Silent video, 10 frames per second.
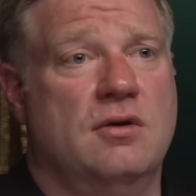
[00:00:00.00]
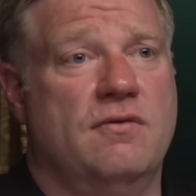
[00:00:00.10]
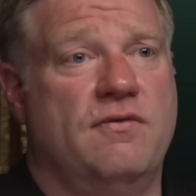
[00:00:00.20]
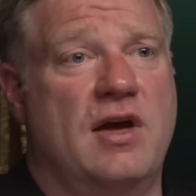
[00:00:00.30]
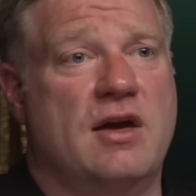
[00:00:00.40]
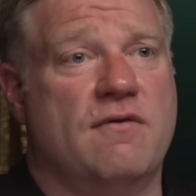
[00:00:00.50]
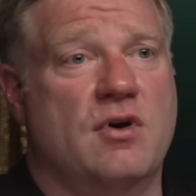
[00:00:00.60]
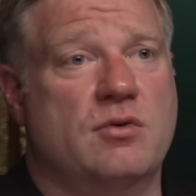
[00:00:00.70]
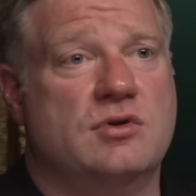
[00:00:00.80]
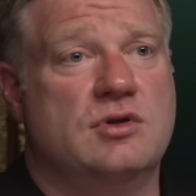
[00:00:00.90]
fake
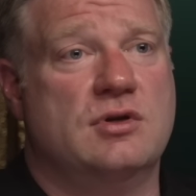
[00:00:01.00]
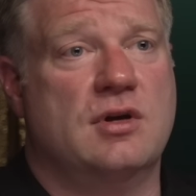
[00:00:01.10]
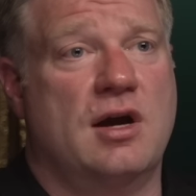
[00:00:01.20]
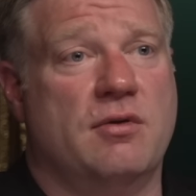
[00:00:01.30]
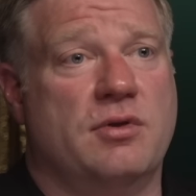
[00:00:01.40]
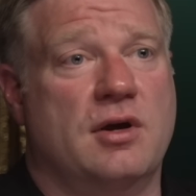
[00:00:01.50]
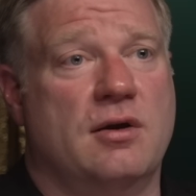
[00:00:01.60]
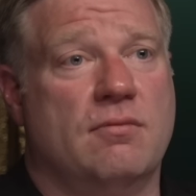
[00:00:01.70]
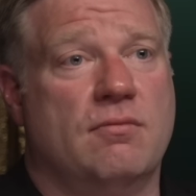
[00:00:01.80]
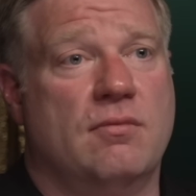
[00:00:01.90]
votes out
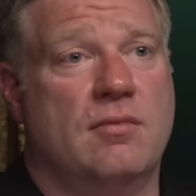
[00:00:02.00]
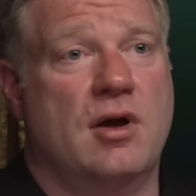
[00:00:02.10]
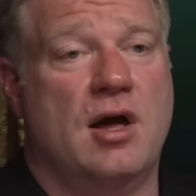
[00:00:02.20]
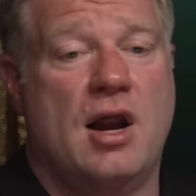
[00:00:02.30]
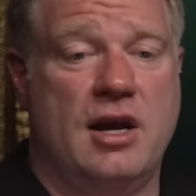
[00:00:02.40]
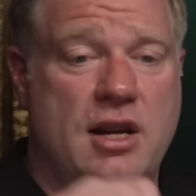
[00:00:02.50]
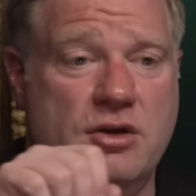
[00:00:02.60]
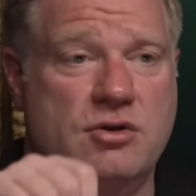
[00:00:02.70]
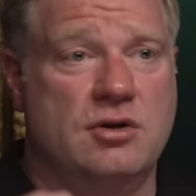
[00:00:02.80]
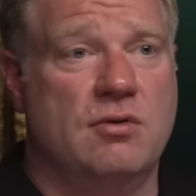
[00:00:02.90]
there, and I
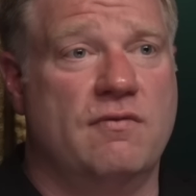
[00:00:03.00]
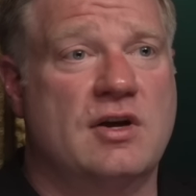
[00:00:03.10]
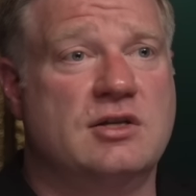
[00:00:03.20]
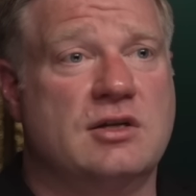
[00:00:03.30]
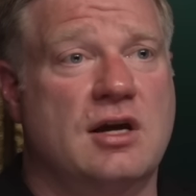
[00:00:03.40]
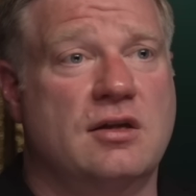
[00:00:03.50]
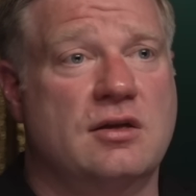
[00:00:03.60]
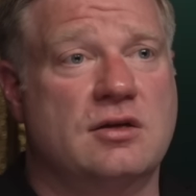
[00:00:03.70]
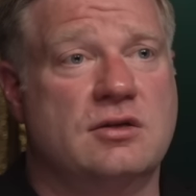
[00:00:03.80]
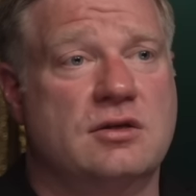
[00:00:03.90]
need you to investigate
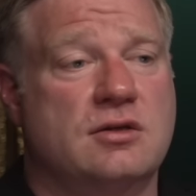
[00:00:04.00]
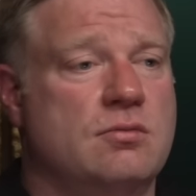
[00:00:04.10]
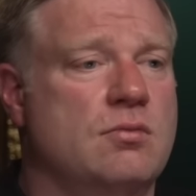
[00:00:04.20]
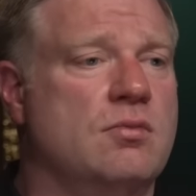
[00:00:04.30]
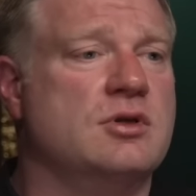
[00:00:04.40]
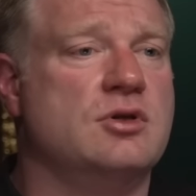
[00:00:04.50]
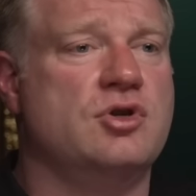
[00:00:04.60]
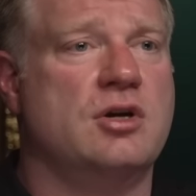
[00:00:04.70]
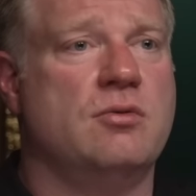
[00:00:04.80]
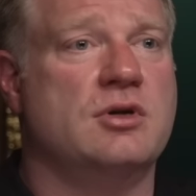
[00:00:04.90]
this. was it
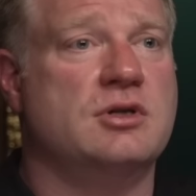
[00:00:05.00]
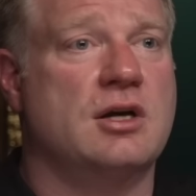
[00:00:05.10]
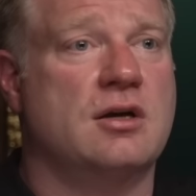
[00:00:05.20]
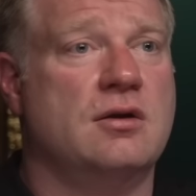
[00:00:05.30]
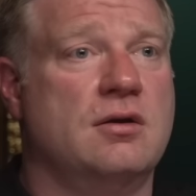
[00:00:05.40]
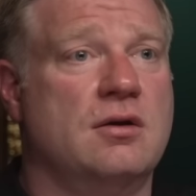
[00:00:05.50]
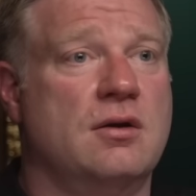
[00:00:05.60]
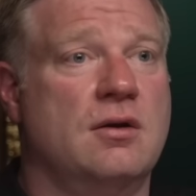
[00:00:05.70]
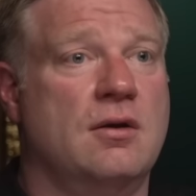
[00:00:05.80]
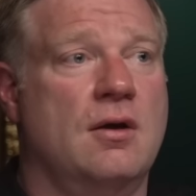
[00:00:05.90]
January 2nd?
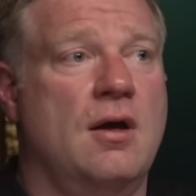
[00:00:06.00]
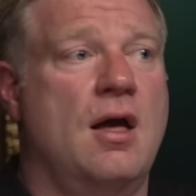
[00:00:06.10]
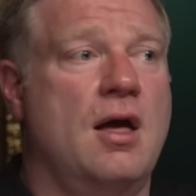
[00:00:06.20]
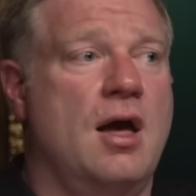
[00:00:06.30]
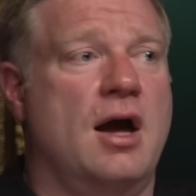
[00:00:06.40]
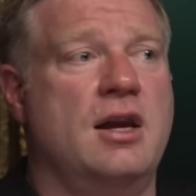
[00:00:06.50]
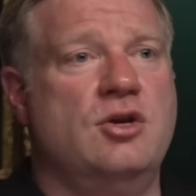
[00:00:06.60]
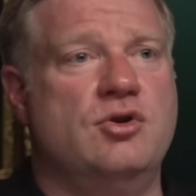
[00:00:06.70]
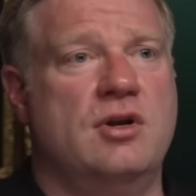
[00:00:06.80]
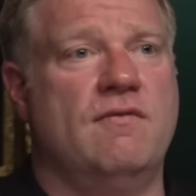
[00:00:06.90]
Mm-hmm. I
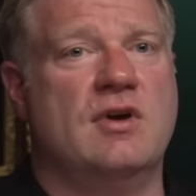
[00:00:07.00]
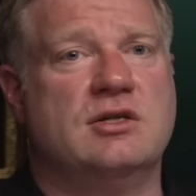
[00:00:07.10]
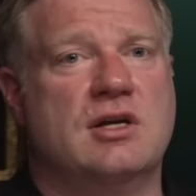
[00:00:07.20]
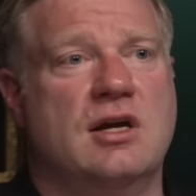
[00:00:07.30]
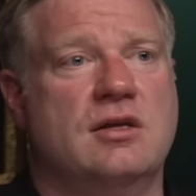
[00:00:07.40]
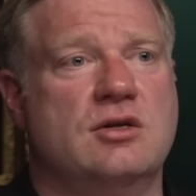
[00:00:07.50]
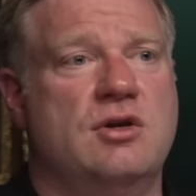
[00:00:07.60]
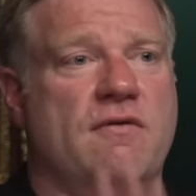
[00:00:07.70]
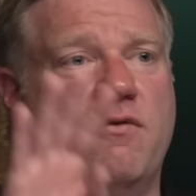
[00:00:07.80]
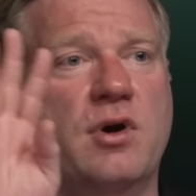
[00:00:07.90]
need you to investigate this.
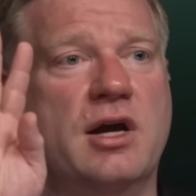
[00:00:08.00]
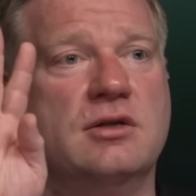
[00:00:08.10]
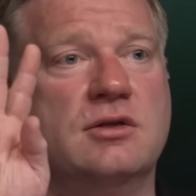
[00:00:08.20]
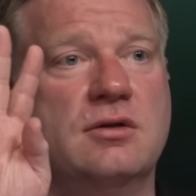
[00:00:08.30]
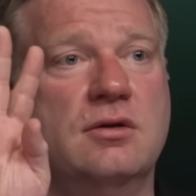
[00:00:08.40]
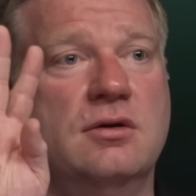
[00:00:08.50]
You have four days.